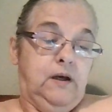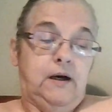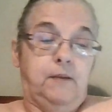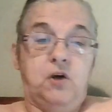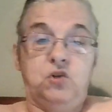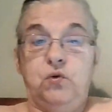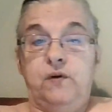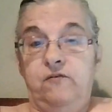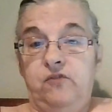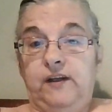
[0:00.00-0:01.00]
I'm also
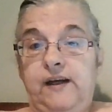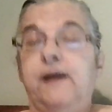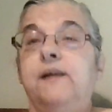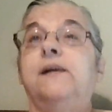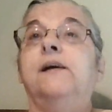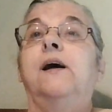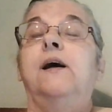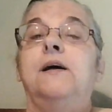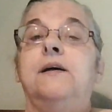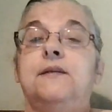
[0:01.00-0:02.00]
an affiliate,
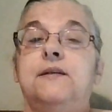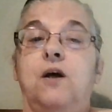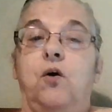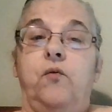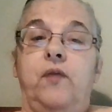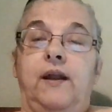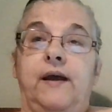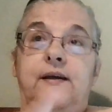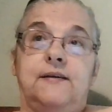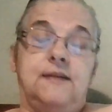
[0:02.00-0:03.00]
so the
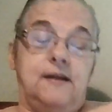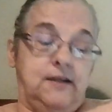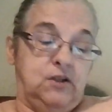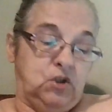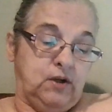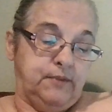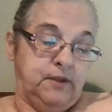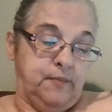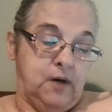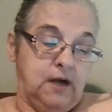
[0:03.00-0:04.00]
link is in the
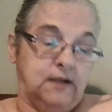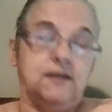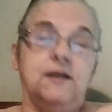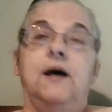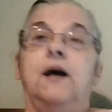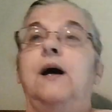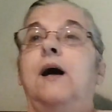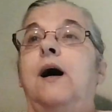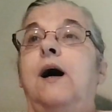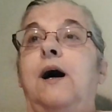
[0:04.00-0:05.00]
description box.
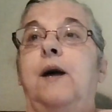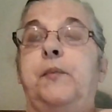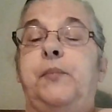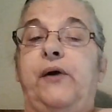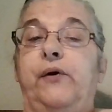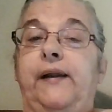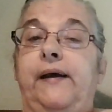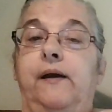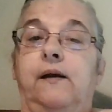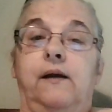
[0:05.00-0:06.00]
Um,
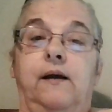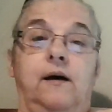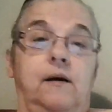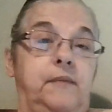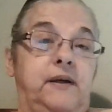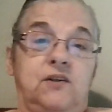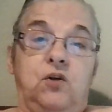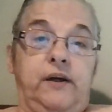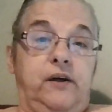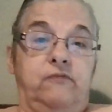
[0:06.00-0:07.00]
apparently, um, it's
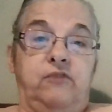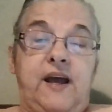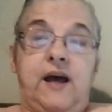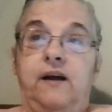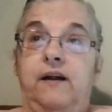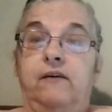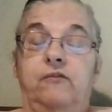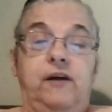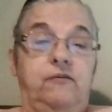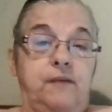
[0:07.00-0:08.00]
only good for Canada.
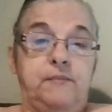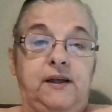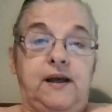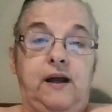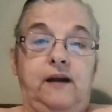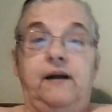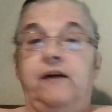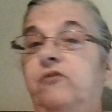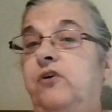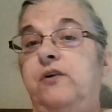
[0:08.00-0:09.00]
If I'm in Canada,
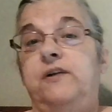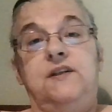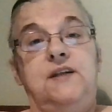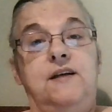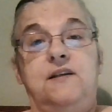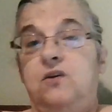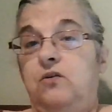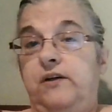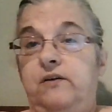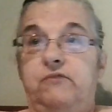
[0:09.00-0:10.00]
you're in the States, it's
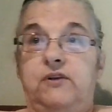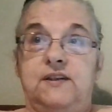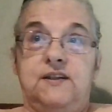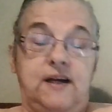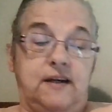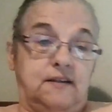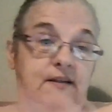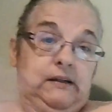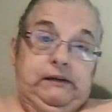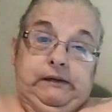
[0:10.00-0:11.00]
only good for the States.
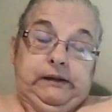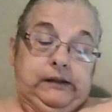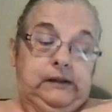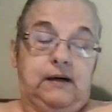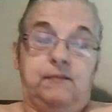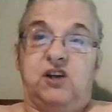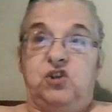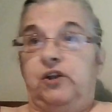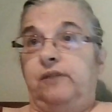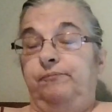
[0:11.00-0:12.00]
I'm not
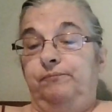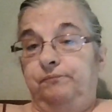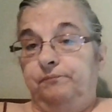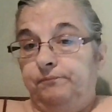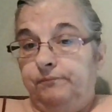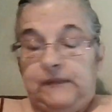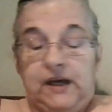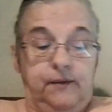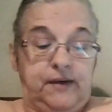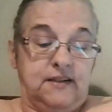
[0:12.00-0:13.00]
sure.
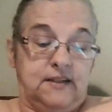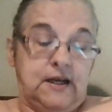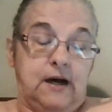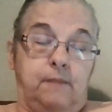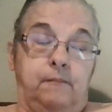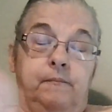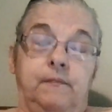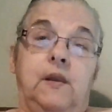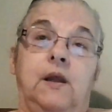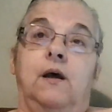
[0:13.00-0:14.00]
Anyways, um,
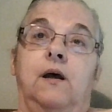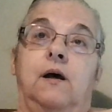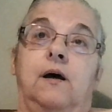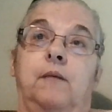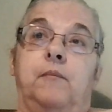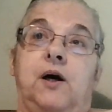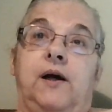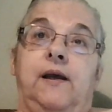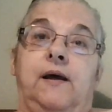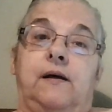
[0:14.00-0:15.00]

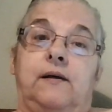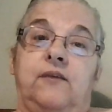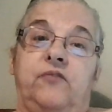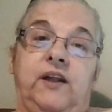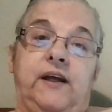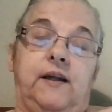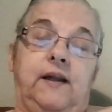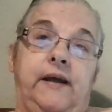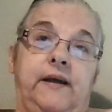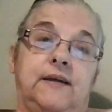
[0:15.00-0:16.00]
my uh, affiliate
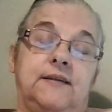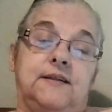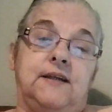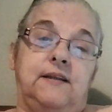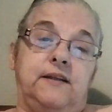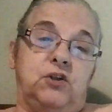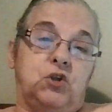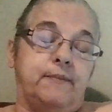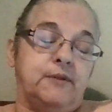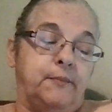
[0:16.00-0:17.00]
link is in the
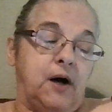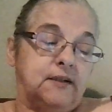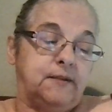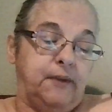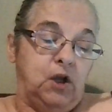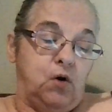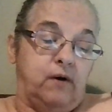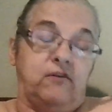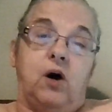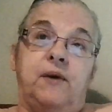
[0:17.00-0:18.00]
description box below
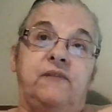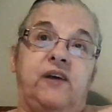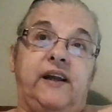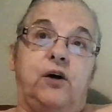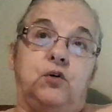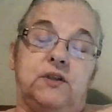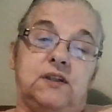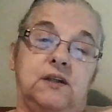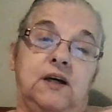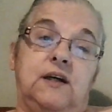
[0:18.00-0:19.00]
of all my videos
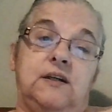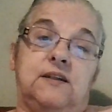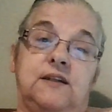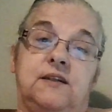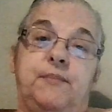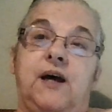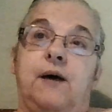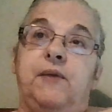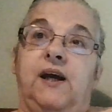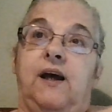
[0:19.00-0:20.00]
since
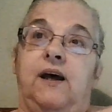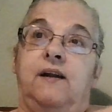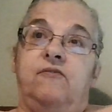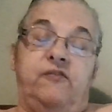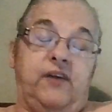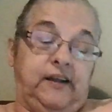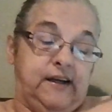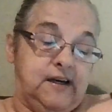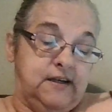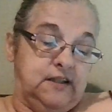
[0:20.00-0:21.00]
becoming an
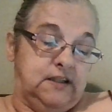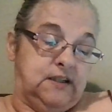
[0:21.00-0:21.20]
affiliate.